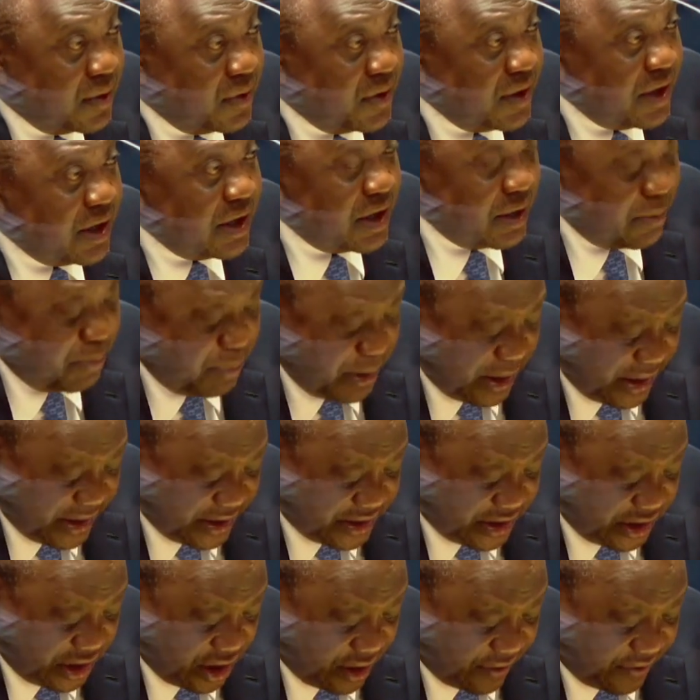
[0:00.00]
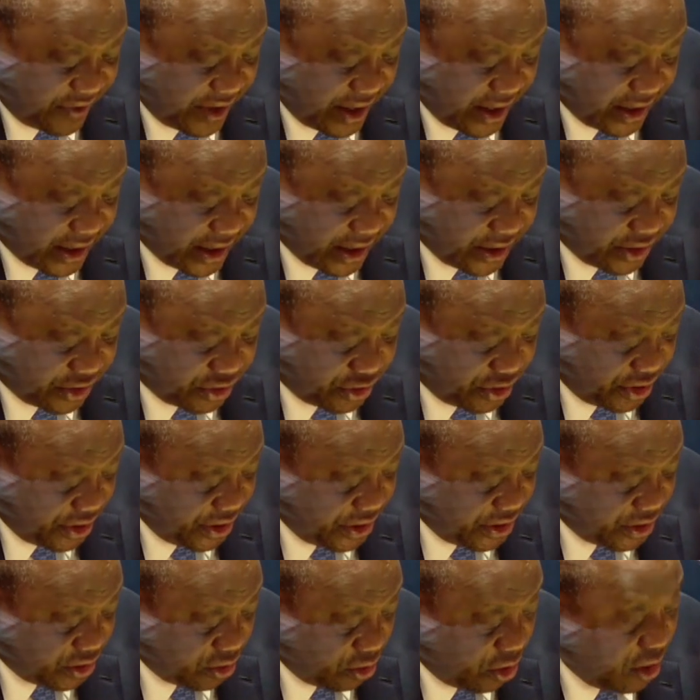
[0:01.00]
The inability of their
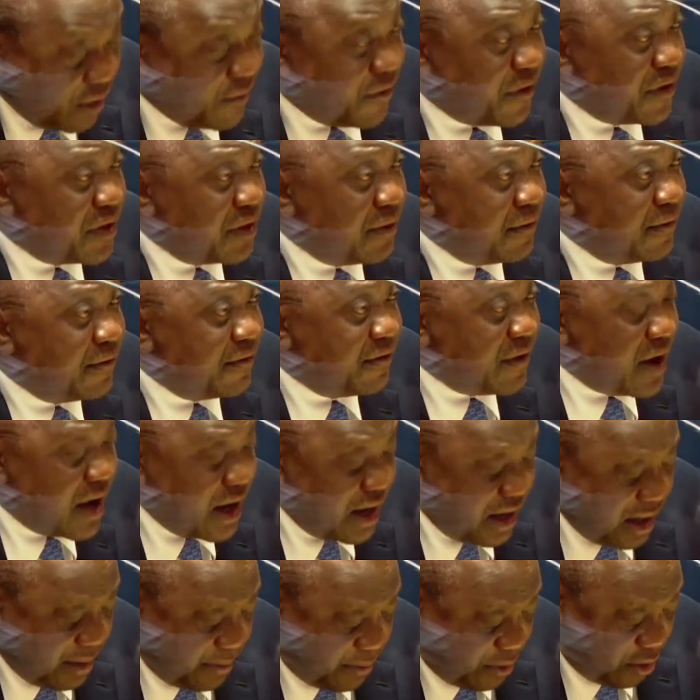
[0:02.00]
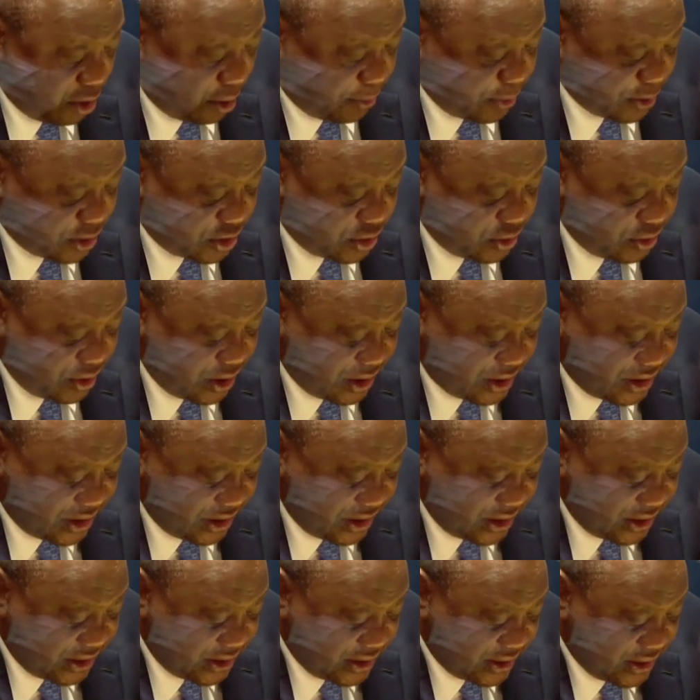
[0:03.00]
countries to offer them viable
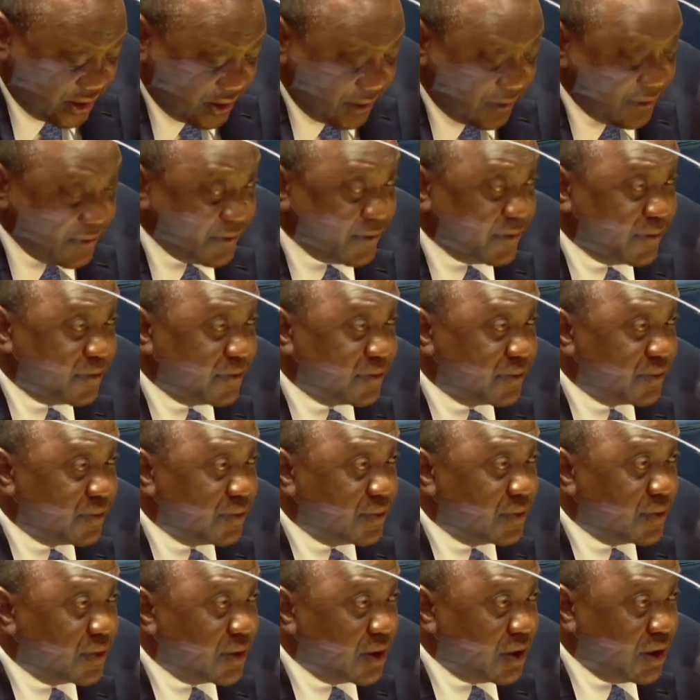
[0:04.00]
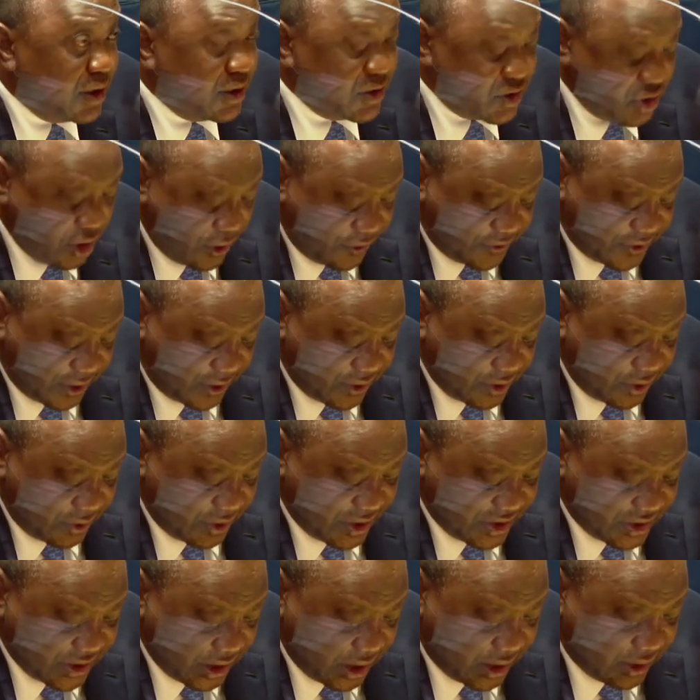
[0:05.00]
opportunities is often the
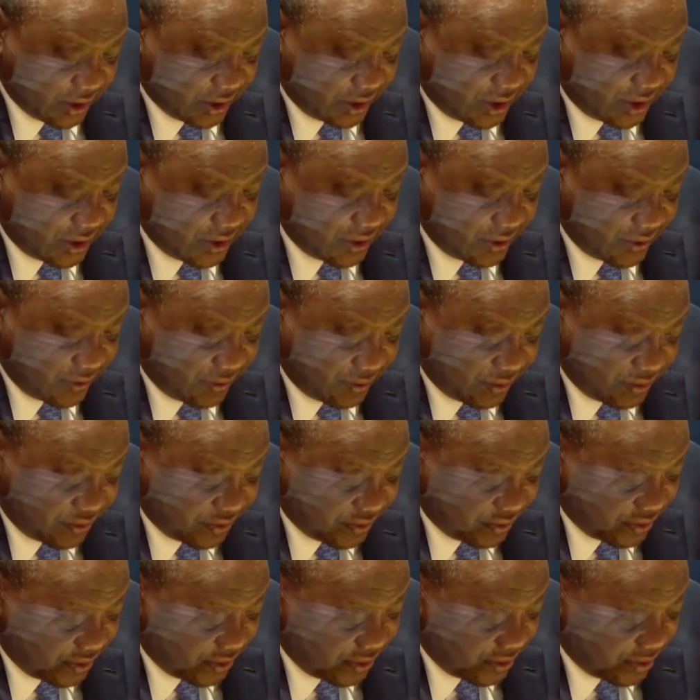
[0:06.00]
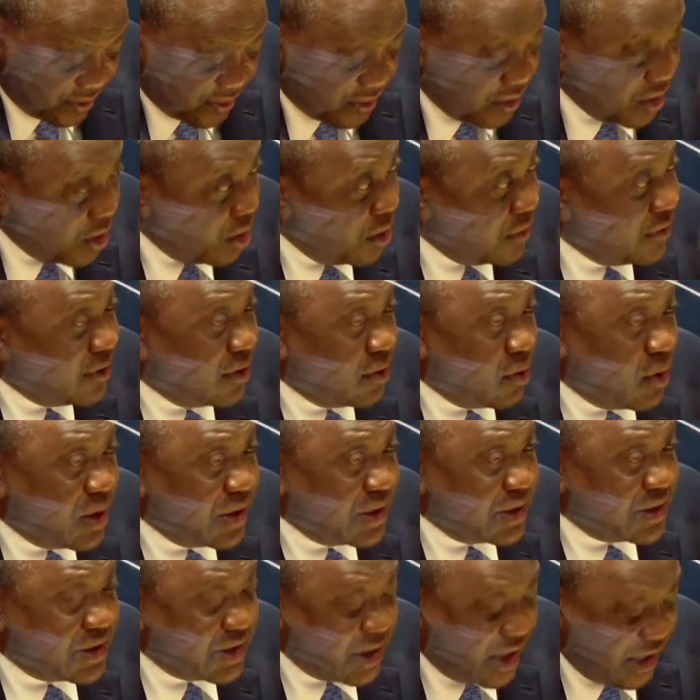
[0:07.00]
result of a
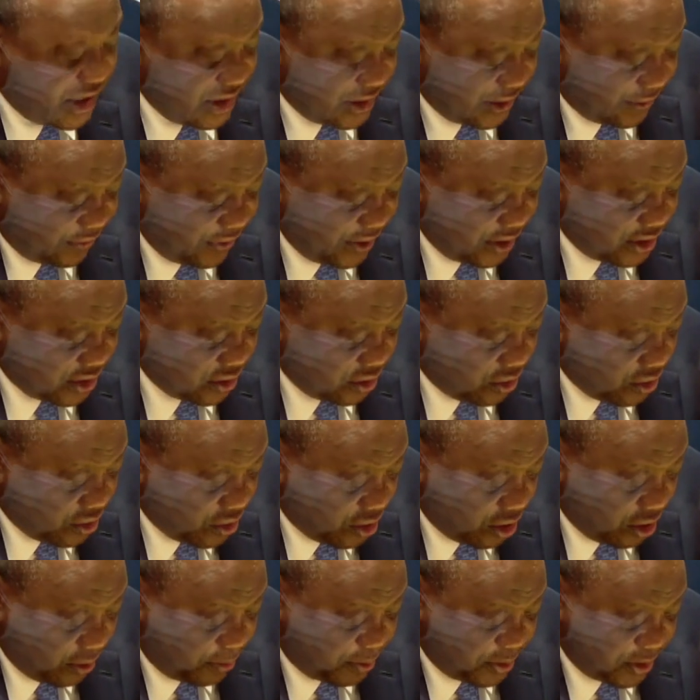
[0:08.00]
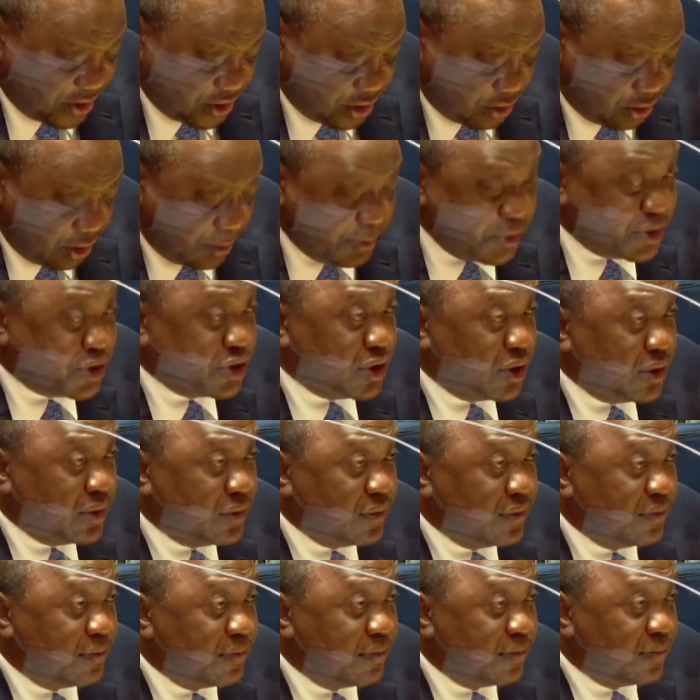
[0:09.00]
one-size-fits-all
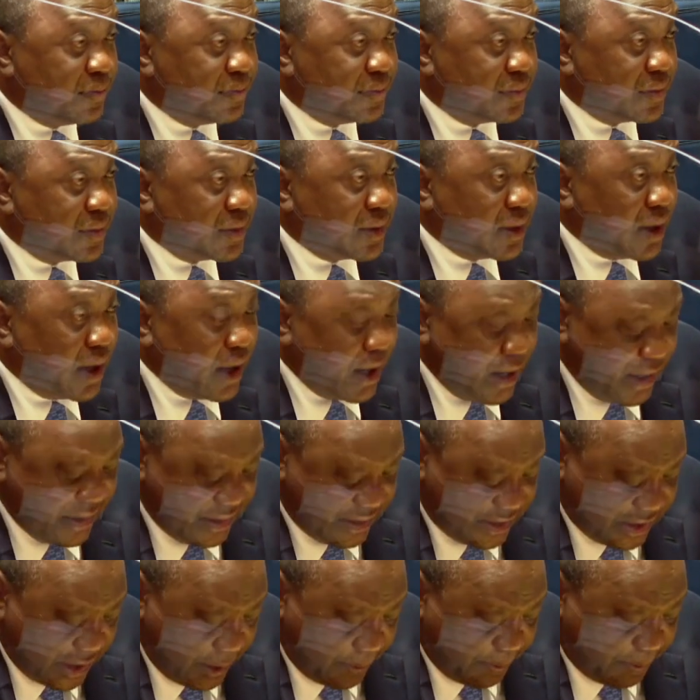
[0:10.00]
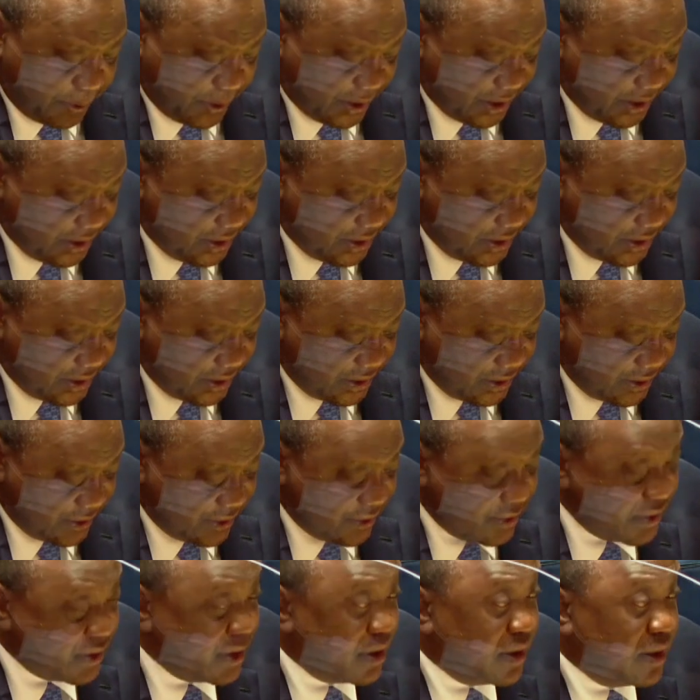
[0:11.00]
prescription and templates
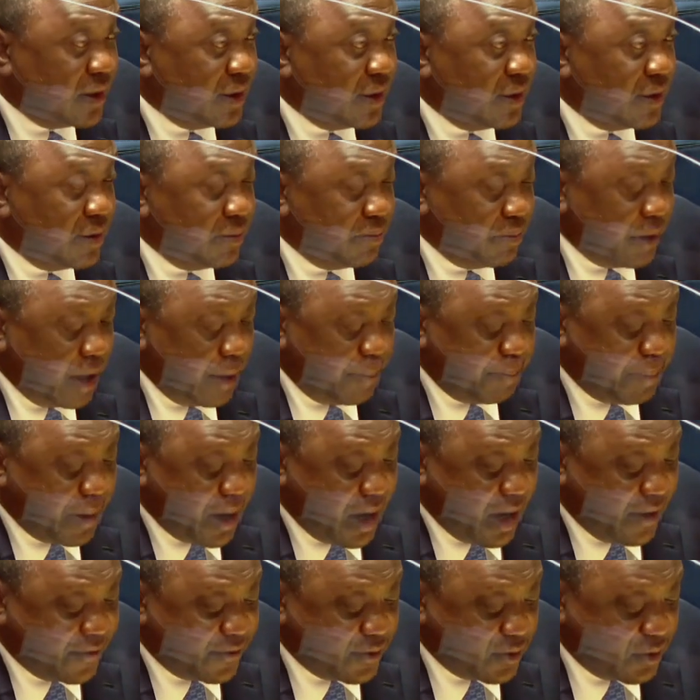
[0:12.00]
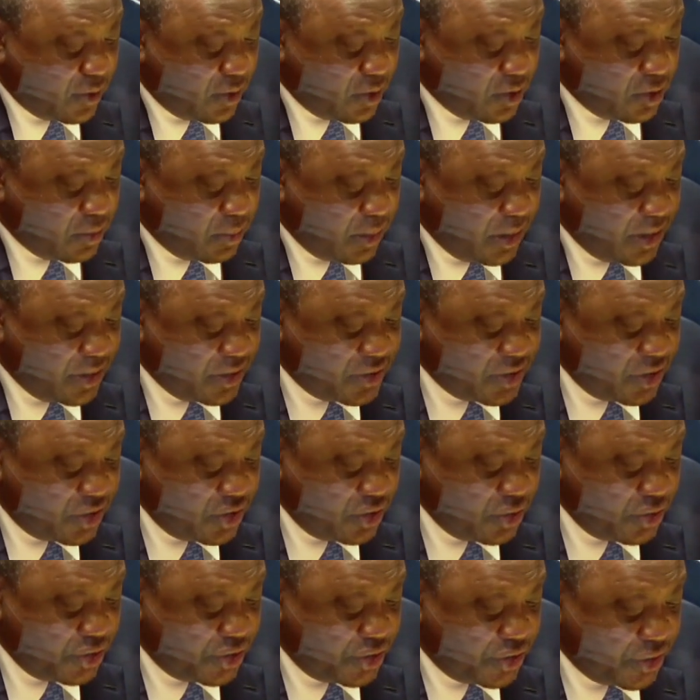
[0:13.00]
by powerful global
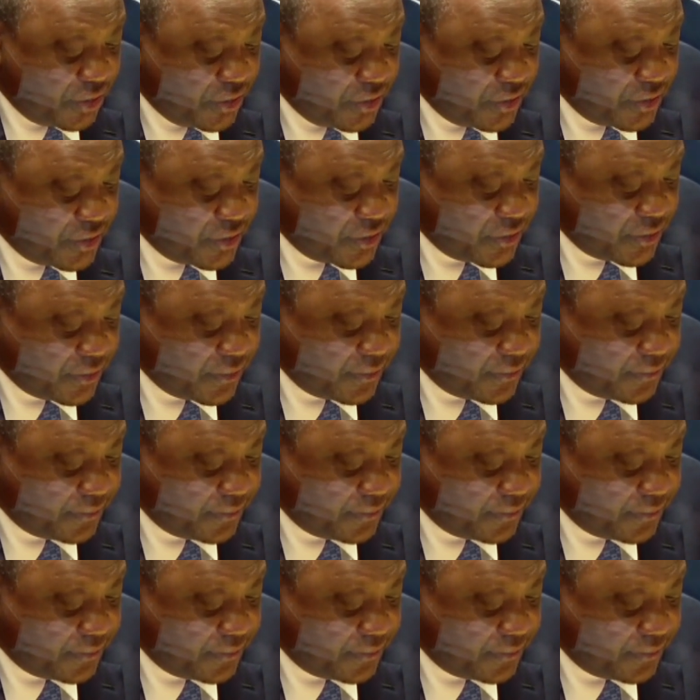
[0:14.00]
institutions.